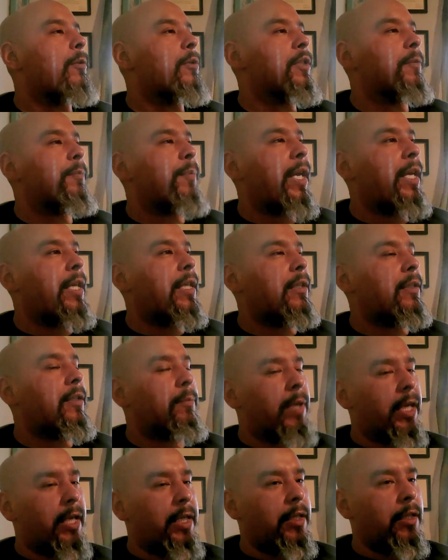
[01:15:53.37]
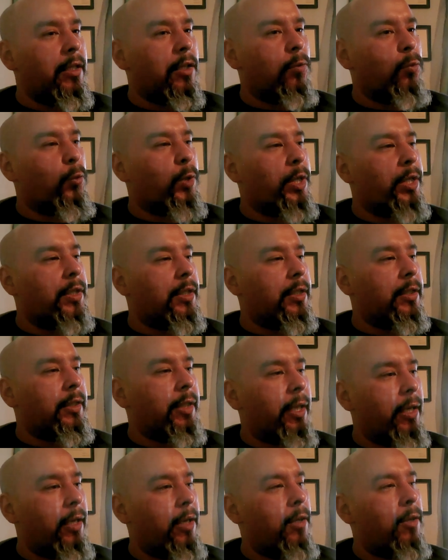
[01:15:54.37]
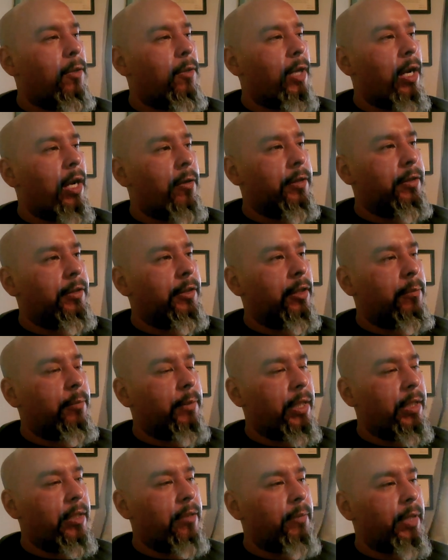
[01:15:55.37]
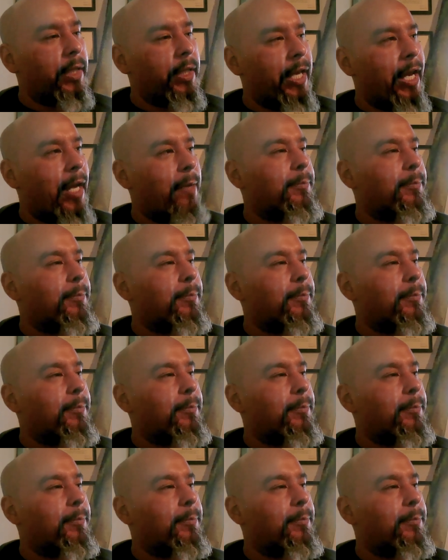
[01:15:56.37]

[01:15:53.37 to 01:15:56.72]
I was debate, debating on when to tell or how to tell my, my